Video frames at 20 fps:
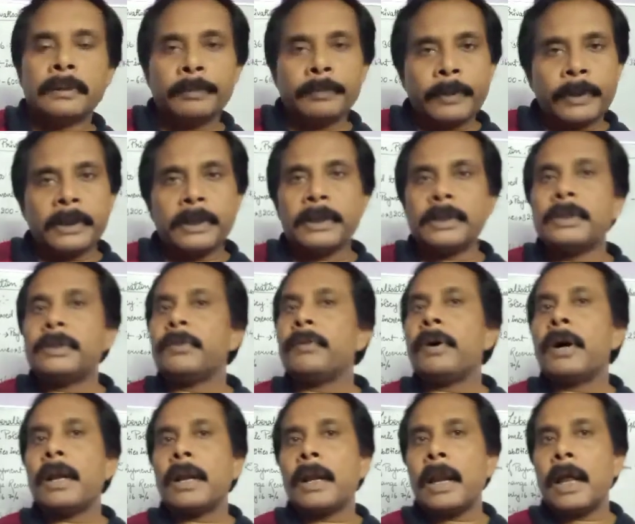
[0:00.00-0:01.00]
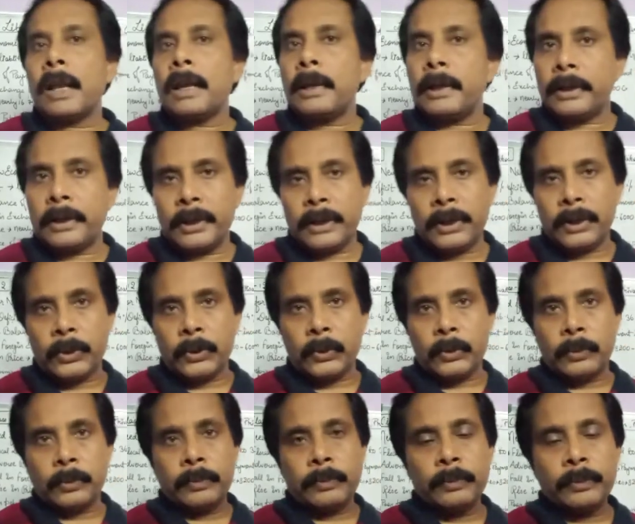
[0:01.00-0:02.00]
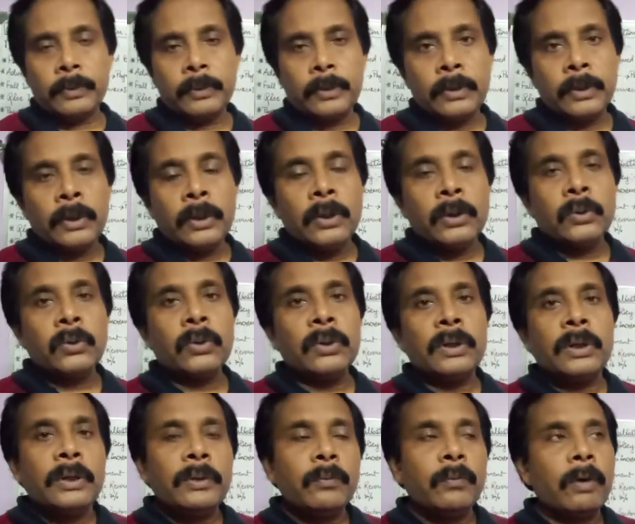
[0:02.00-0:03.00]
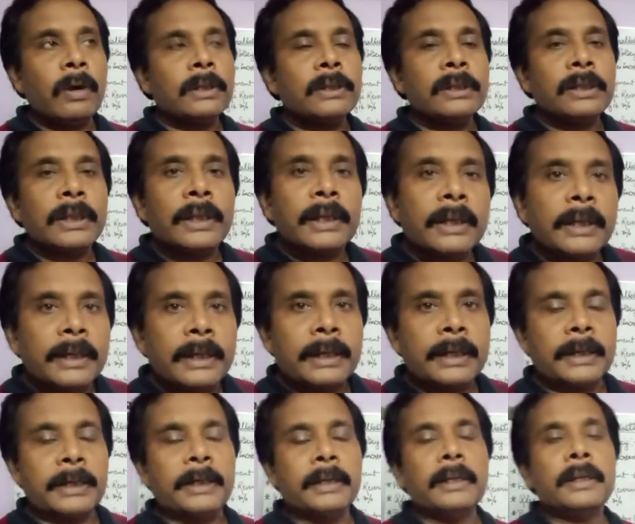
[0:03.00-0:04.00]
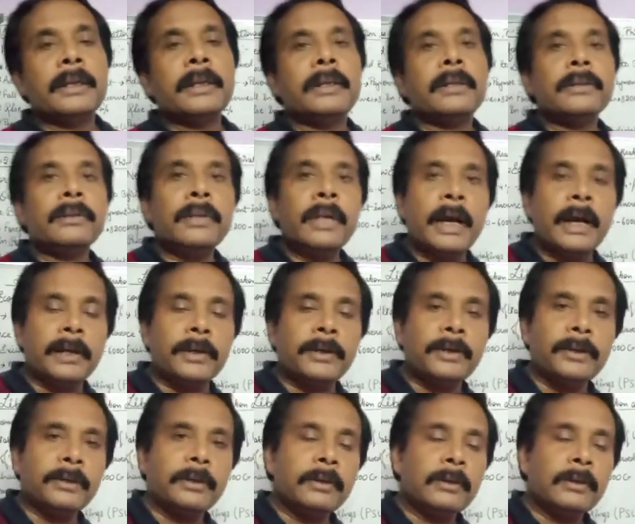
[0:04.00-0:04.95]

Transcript: Pandit Jawaharlal Nehru. So he was thinking that